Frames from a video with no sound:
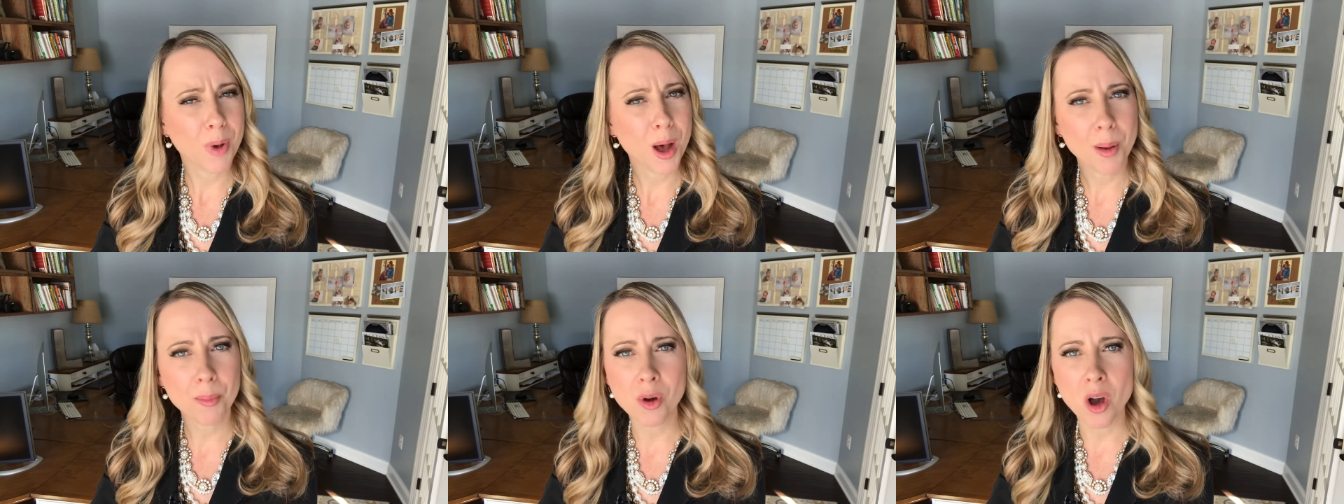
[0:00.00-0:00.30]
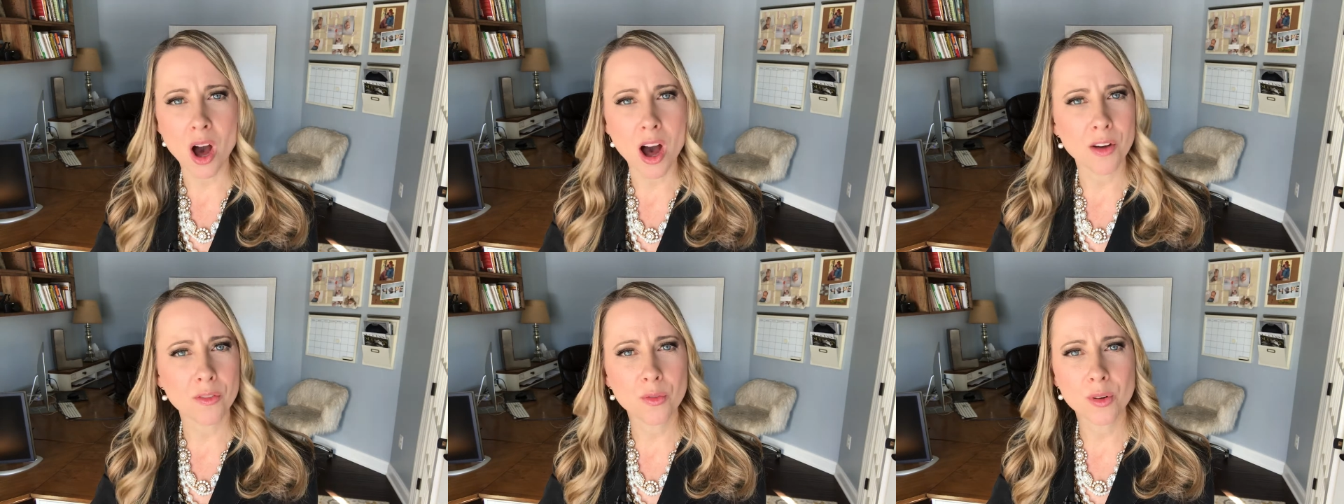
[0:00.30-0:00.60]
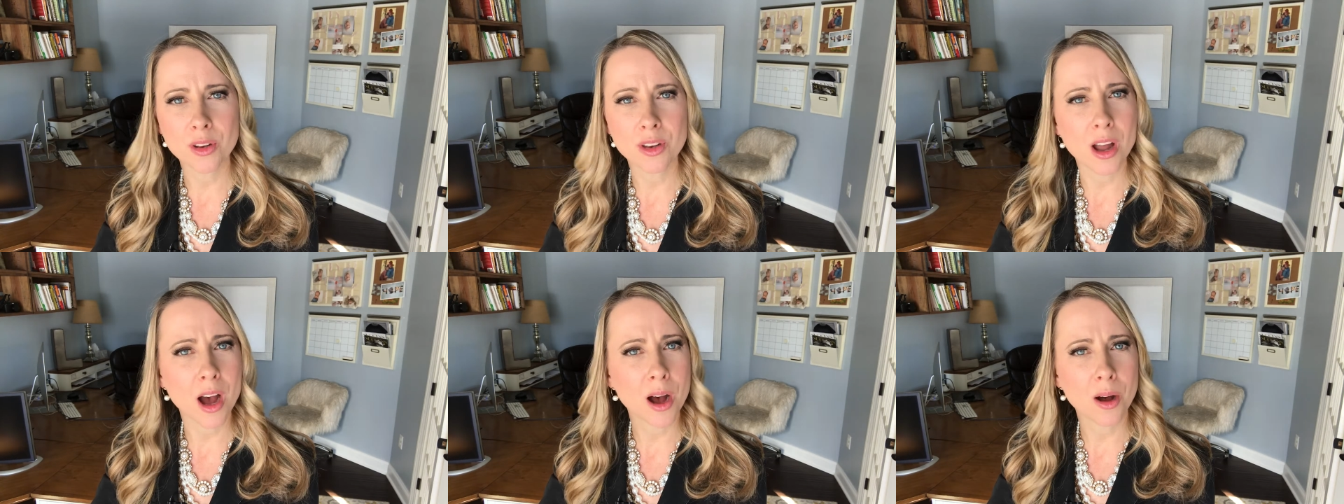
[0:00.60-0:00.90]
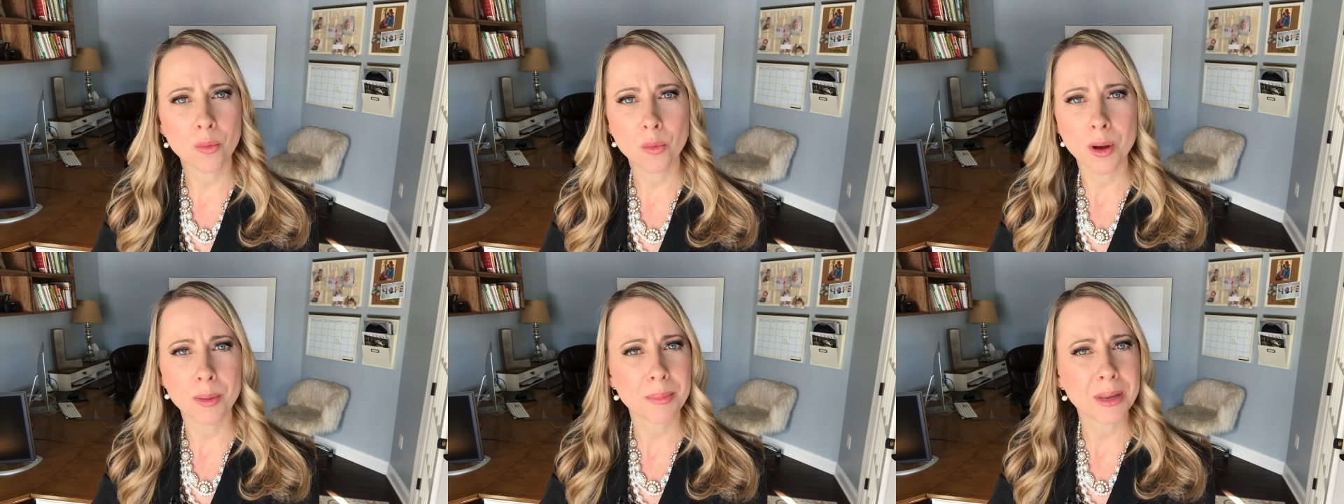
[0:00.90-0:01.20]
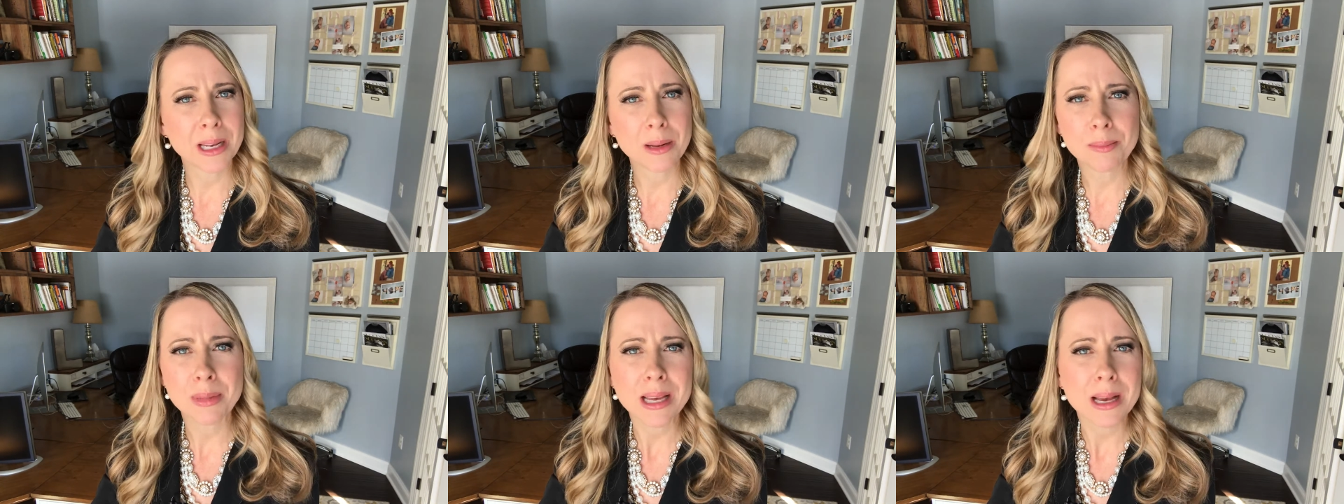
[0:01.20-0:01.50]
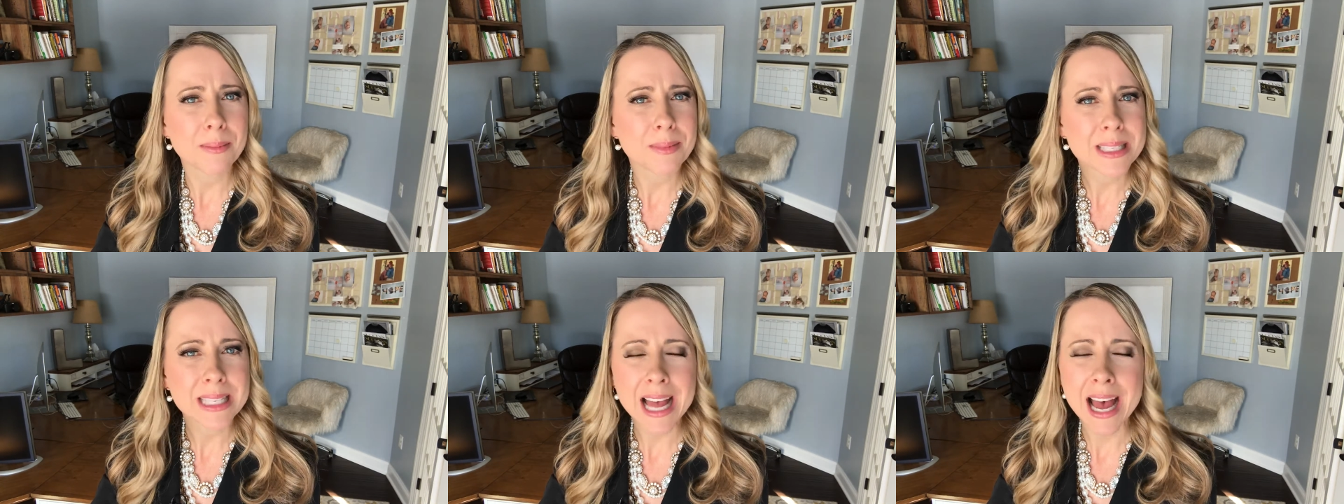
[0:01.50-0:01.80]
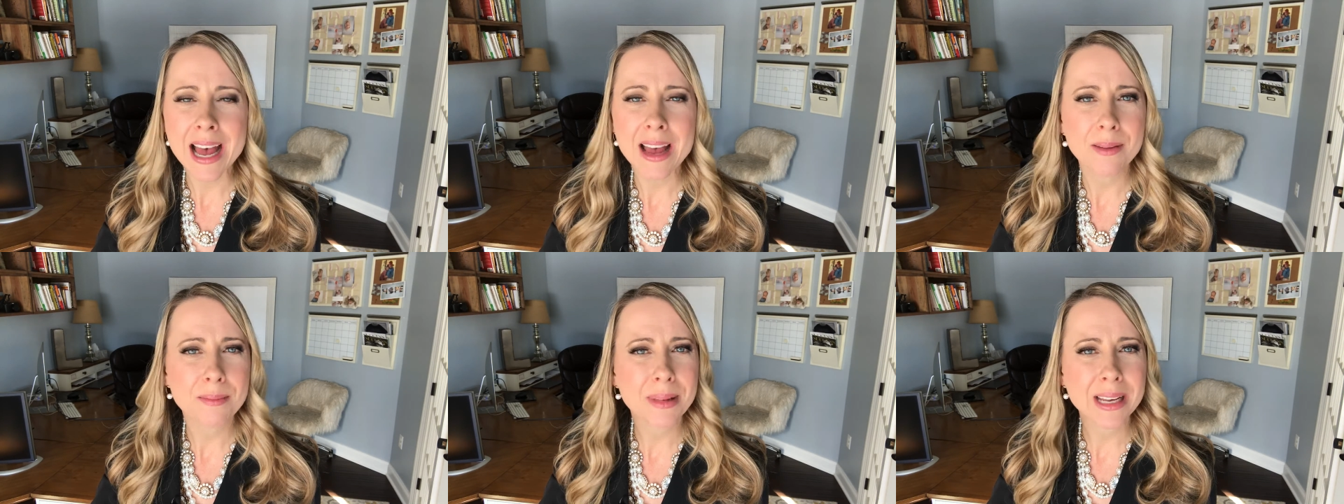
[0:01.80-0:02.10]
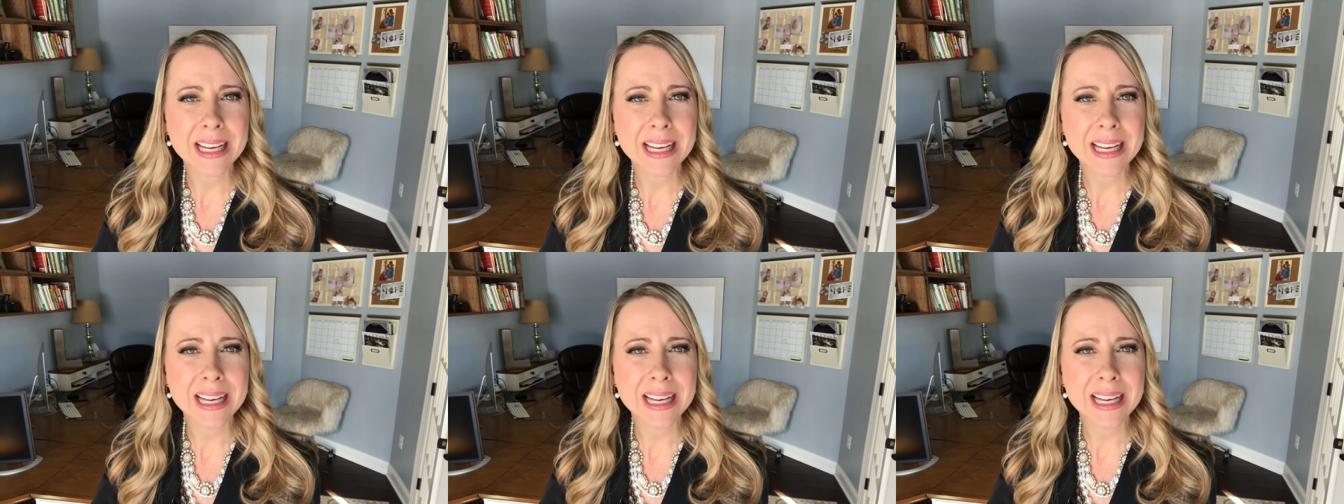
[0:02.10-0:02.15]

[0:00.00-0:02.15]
Bob Goff would not want me to be upset